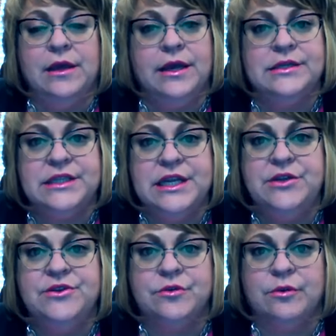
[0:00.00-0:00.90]

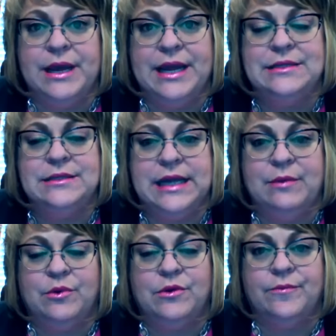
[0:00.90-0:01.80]
continue to remain
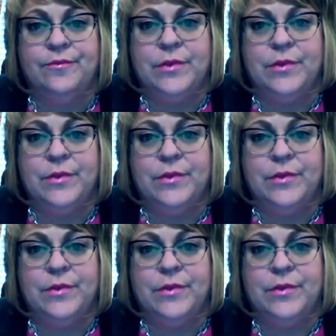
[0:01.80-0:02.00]
stable.